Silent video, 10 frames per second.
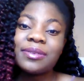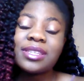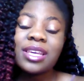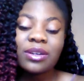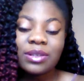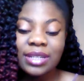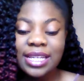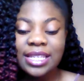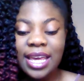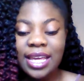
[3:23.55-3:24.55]

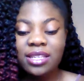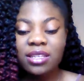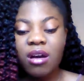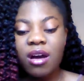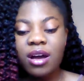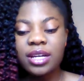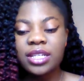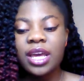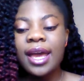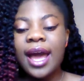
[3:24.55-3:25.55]
Singleness is hard,
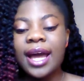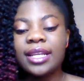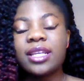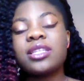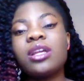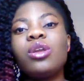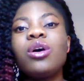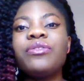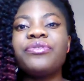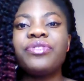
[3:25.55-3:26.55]
and there's a
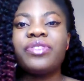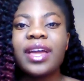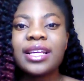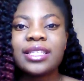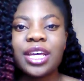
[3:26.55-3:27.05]
lot of things